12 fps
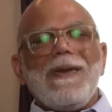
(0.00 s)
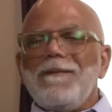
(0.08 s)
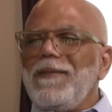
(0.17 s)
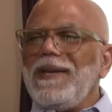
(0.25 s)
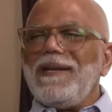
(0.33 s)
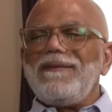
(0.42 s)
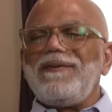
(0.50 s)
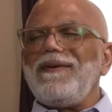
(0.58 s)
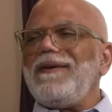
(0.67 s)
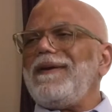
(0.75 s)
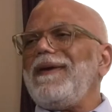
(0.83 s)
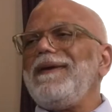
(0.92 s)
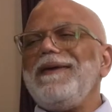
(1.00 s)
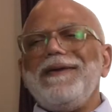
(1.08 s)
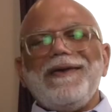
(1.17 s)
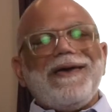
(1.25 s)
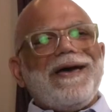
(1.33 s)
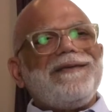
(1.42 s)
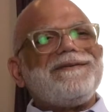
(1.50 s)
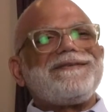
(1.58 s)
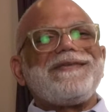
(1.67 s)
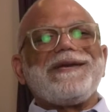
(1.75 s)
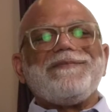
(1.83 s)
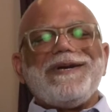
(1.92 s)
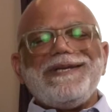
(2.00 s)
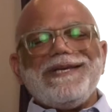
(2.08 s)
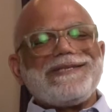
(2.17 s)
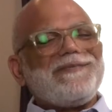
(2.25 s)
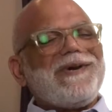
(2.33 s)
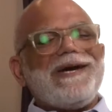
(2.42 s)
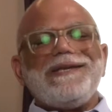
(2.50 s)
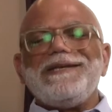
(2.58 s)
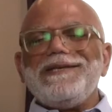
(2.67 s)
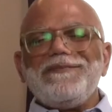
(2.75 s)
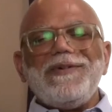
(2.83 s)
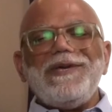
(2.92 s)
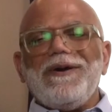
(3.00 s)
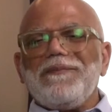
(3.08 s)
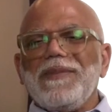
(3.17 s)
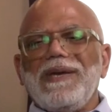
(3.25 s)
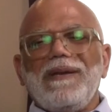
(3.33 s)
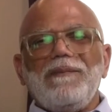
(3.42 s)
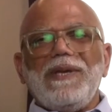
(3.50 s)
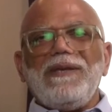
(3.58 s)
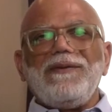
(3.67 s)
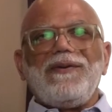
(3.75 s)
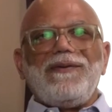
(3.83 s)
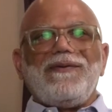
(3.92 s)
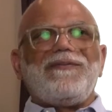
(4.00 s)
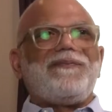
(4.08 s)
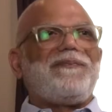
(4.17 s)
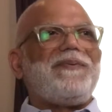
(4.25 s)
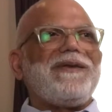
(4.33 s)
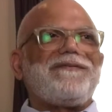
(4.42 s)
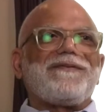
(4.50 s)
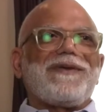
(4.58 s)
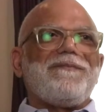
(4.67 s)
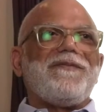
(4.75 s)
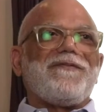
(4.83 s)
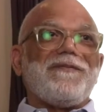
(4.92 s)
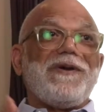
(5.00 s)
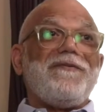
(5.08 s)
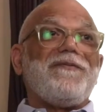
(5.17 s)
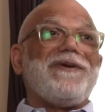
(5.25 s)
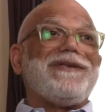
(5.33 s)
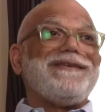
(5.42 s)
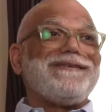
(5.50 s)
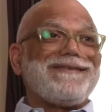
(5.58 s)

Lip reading: man, I just think about that smile that lit me up, man. I mean, just pictures coming from everywhere these